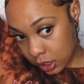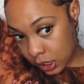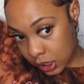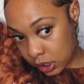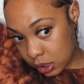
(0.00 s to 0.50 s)

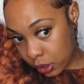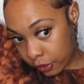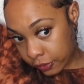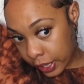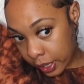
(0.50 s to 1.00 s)
gets your
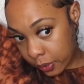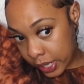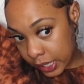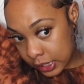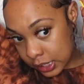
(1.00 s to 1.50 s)

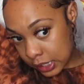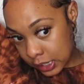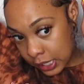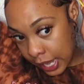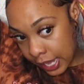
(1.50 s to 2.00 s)
flyaways.
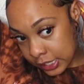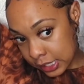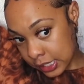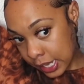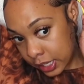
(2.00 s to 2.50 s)
It acts
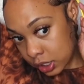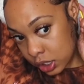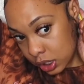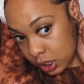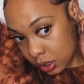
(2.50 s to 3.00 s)
as like a
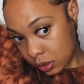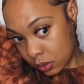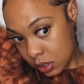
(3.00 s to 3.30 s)
gel.